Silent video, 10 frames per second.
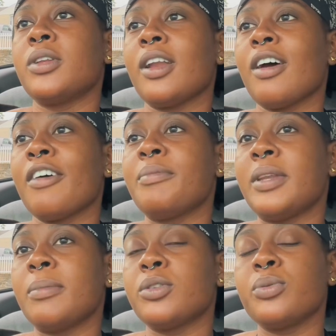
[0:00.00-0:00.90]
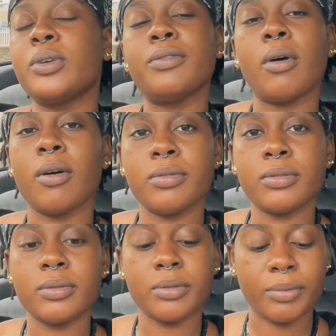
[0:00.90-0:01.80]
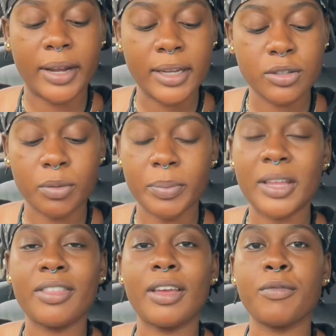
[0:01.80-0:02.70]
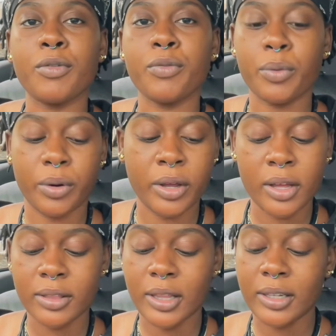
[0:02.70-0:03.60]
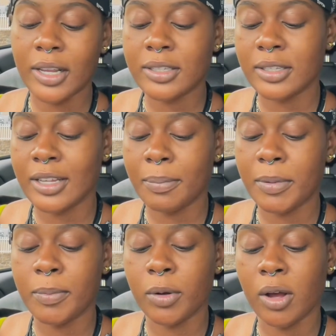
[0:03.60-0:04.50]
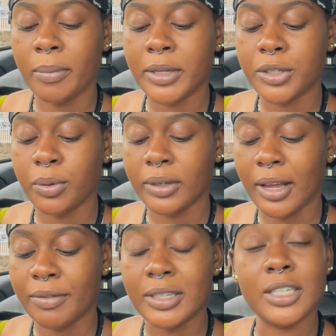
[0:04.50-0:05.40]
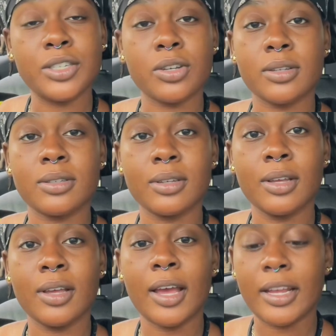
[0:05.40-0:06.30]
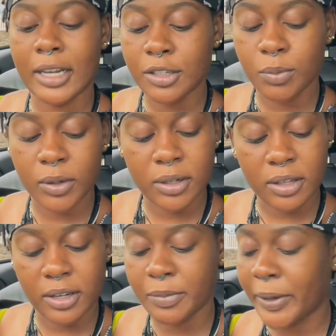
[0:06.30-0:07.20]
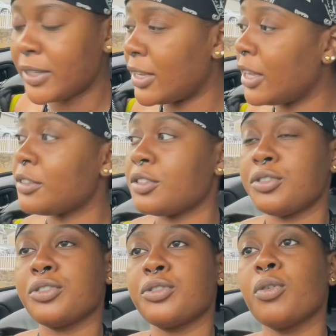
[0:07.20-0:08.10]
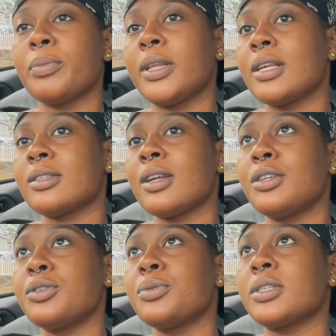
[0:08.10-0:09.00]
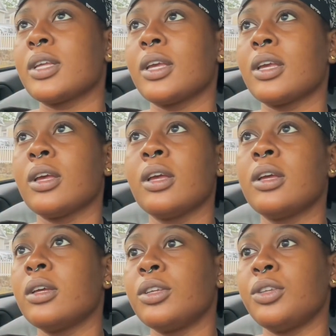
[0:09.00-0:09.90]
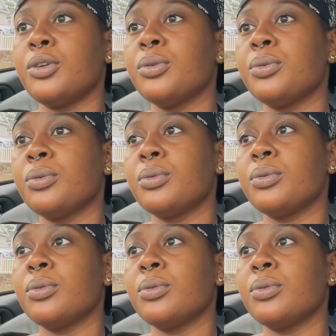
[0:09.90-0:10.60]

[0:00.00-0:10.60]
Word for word: not have been able to evolve, right? So being thankful for the lessons that people come into our life and teach us. And that is one of the things my ancestors told me last night too. It's like you